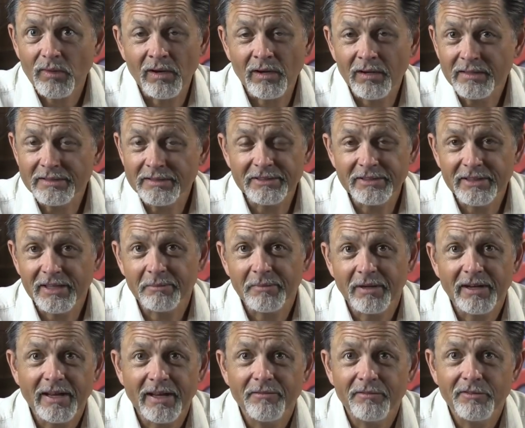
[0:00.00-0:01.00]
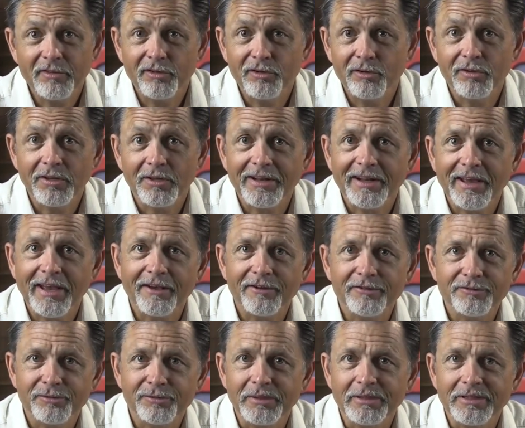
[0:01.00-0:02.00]
honestly, I'm not having to do a lot of
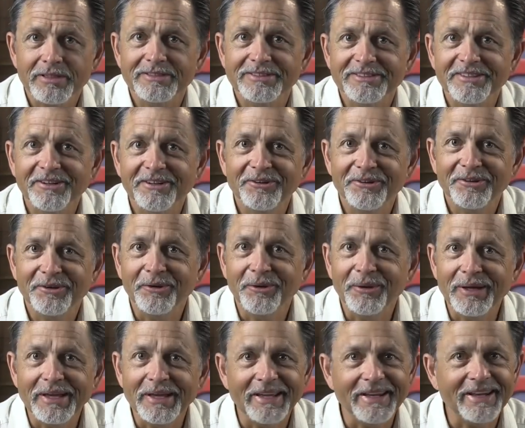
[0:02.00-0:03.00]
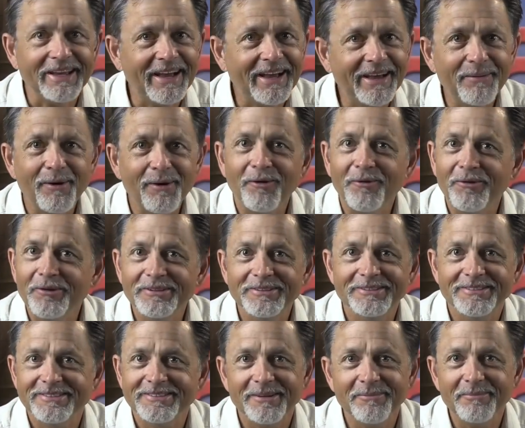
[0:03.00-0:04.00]
housework because they're doing it. I
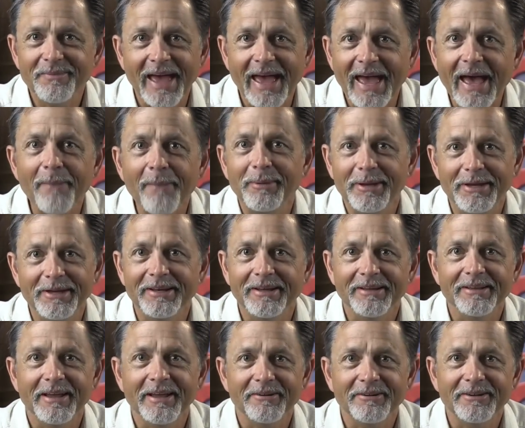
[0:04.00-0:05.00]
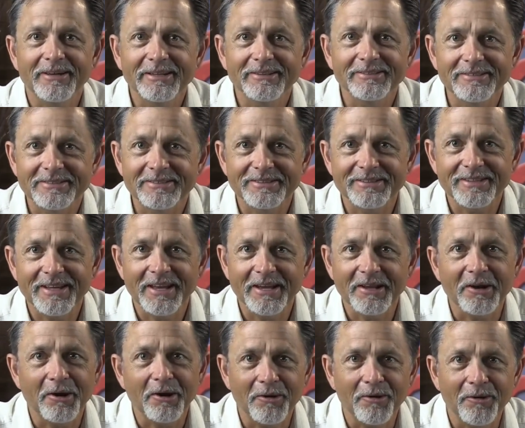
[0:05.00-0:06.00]
always am happy to allow kids to stay
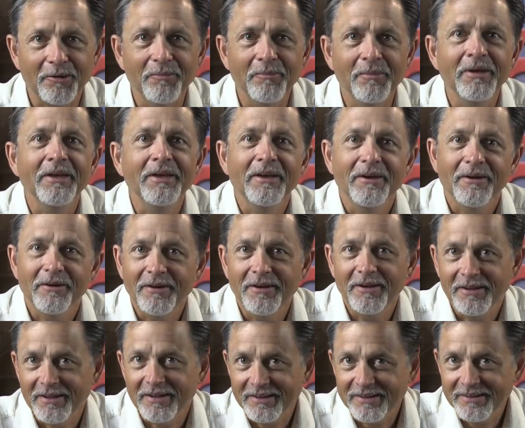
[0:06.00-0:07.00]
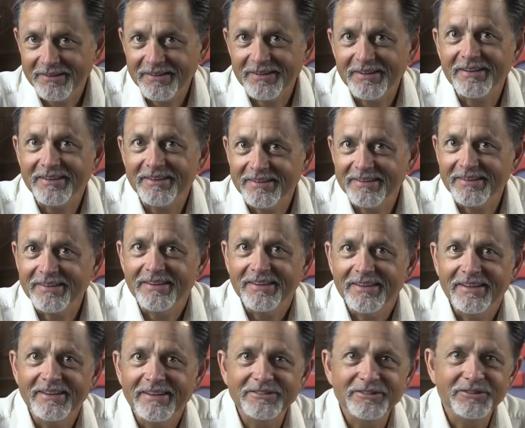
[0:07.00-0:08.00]
at home, and uh,
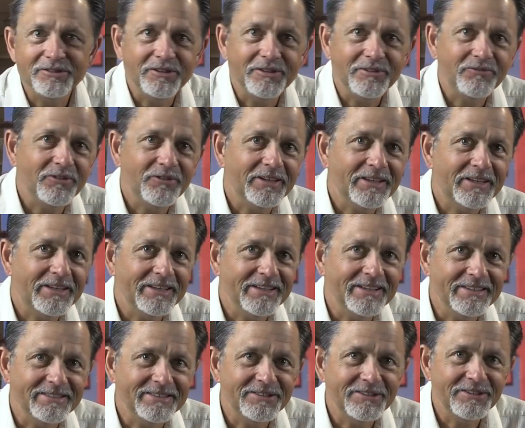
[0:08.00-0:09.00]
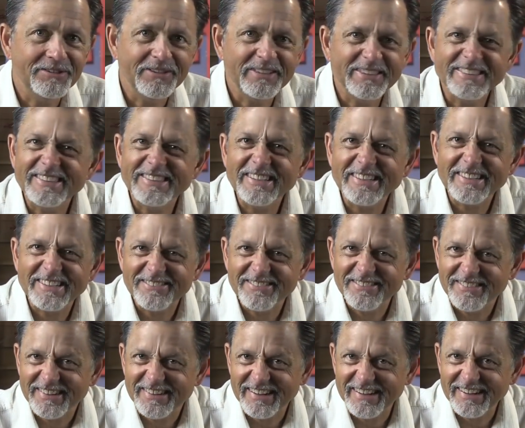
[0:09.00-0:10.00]
it's good for the kids too, isn't it?
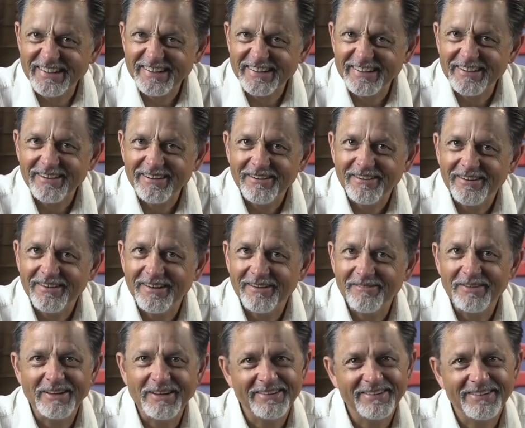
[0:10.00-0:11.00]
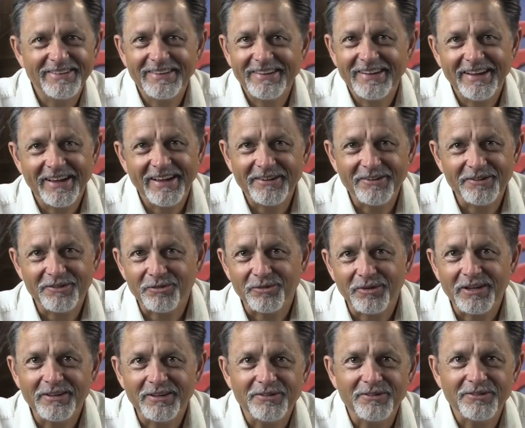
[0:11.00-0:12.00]
Right? Well, I mean, I, I just
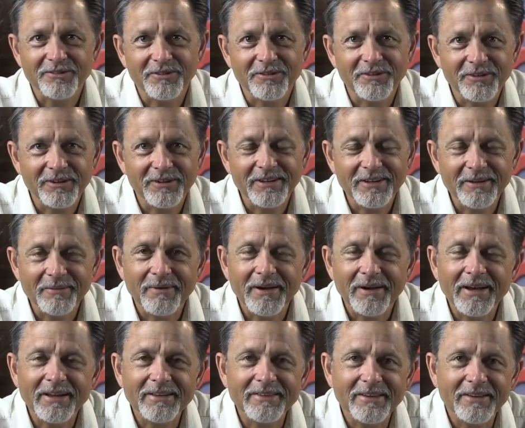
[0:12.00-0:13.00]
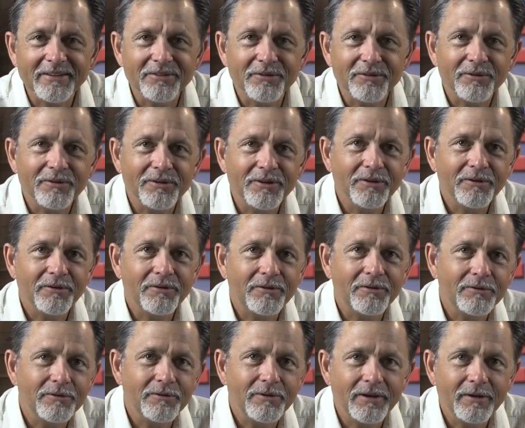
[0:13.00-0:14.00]
read the story about the
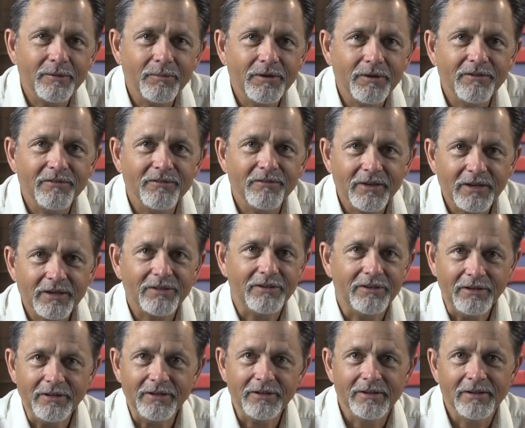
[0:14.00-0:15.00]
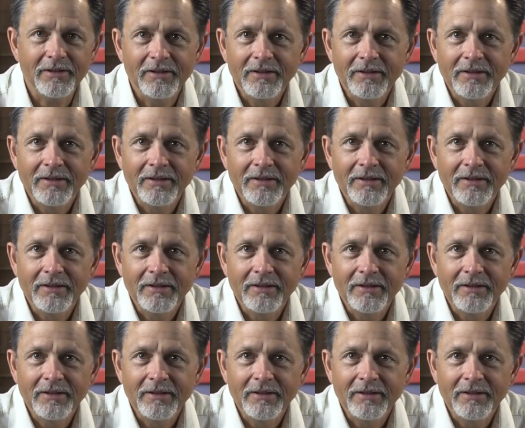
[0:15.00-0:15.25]
thirty-year-old who had to be evicted